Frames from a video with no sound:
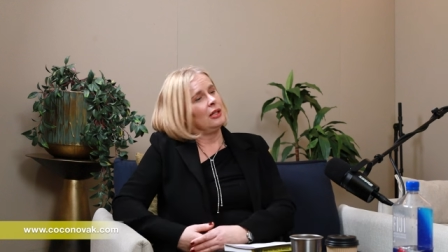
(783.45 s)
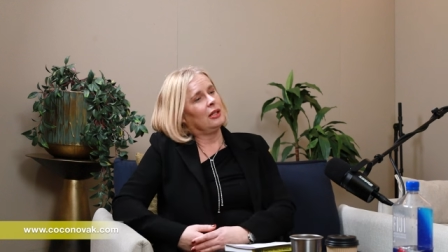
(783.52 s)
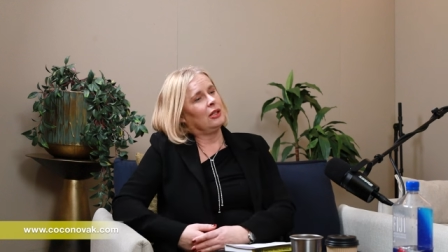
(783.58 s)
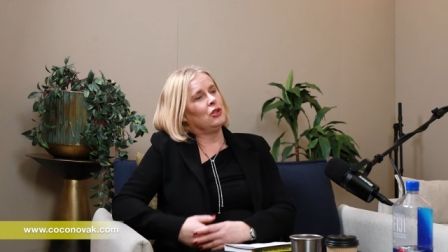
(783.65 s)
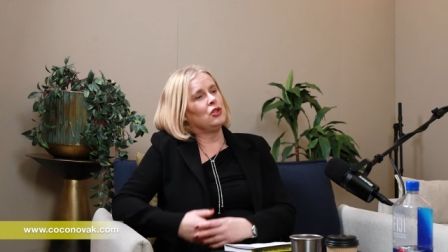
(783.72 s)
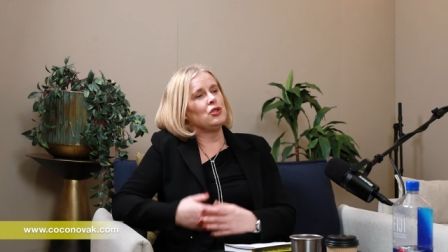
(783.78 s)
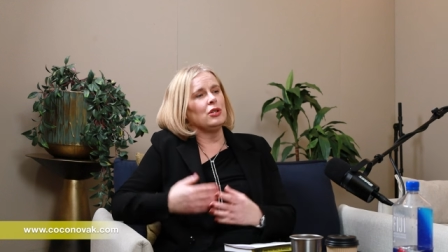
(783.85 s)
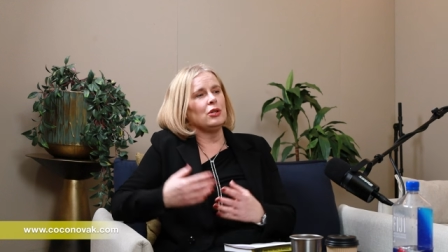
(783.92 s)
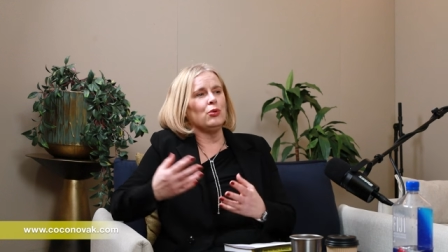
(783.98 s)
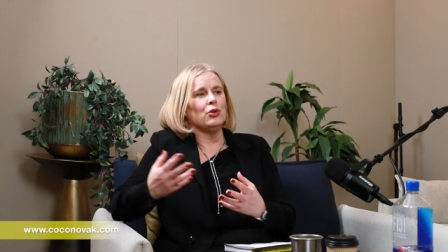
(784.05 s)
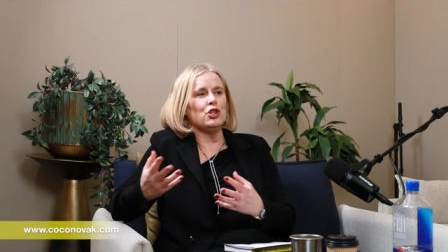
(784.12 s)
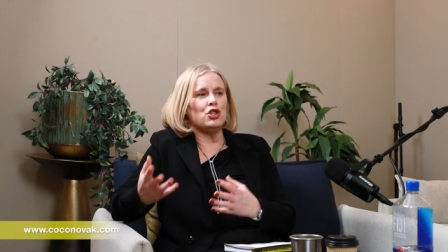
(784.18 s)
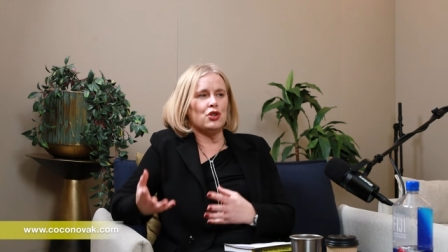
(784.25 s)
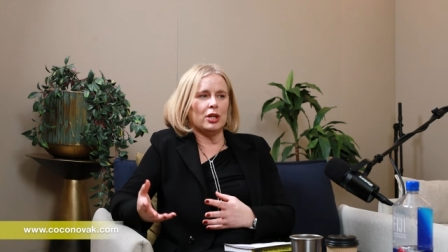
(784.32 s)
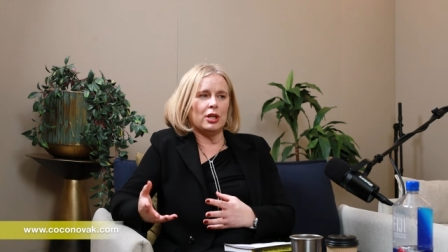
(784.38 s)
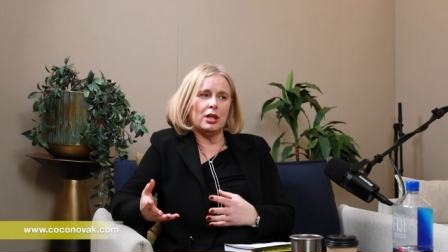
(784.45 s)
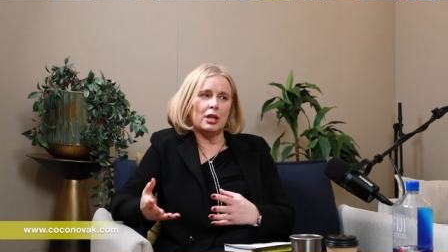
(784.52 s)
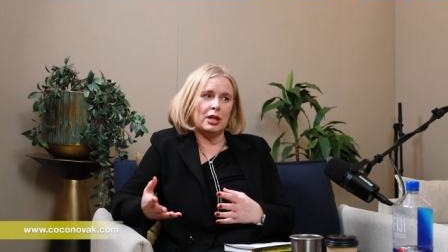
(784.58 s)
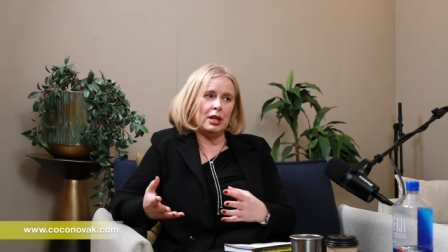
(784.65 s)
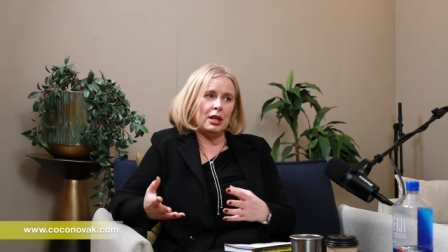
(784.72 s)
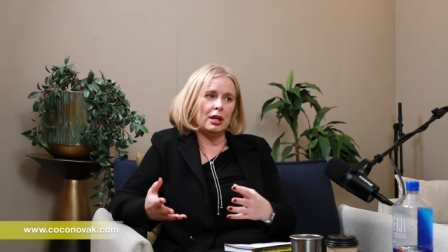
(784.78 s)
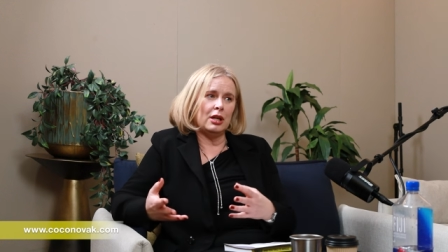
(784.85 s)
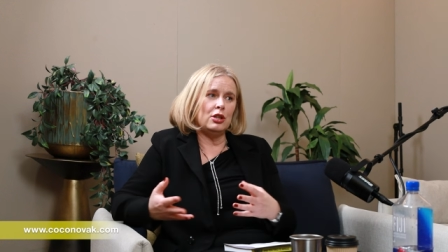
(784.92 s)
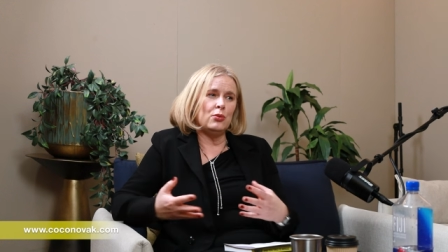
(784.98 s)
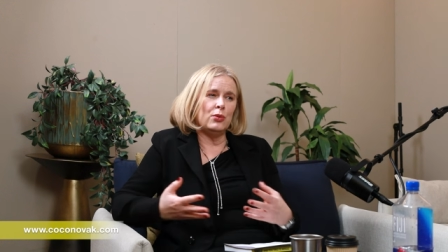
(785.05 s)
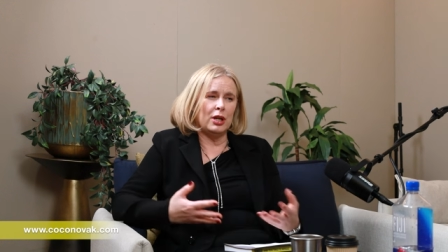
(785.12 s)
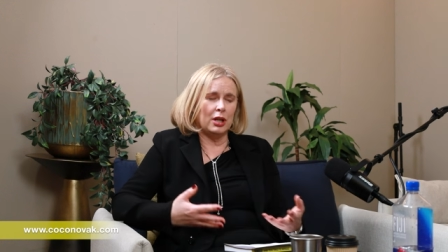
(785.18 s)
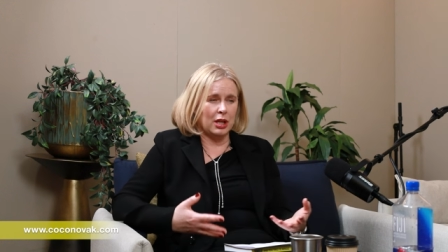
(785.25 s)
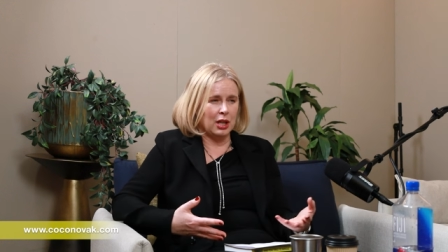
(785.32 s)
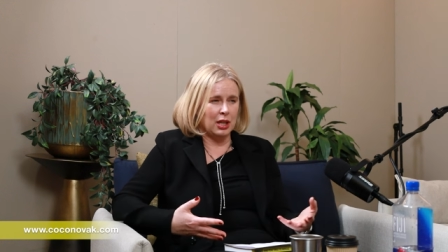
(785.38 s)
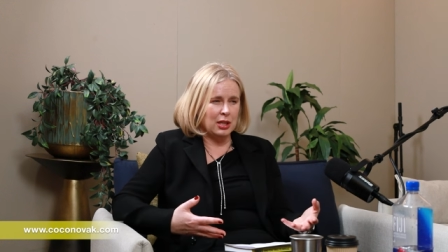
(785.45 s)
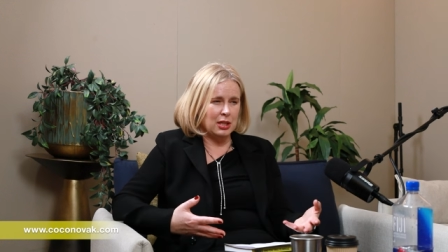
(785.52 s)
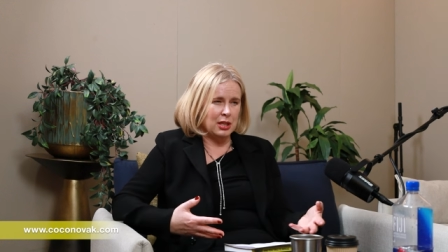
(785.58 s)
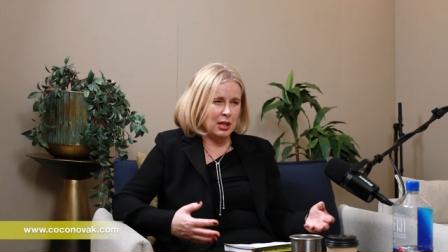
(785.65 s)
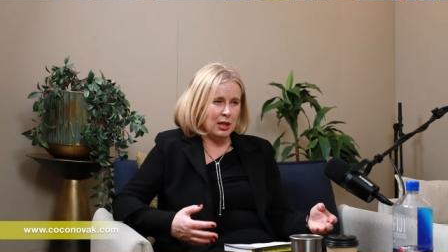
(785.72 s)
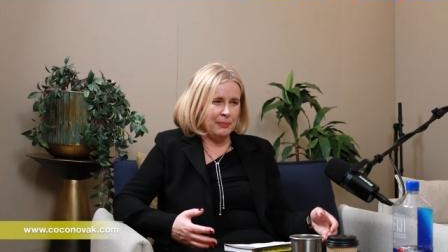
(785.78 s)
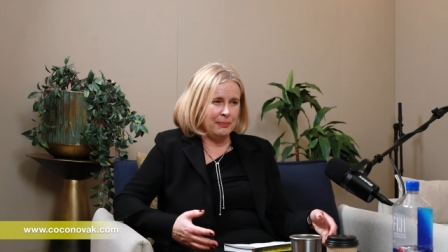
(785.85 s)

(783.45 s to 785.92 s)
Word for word: You're doing all this drinking. Are you working at the time?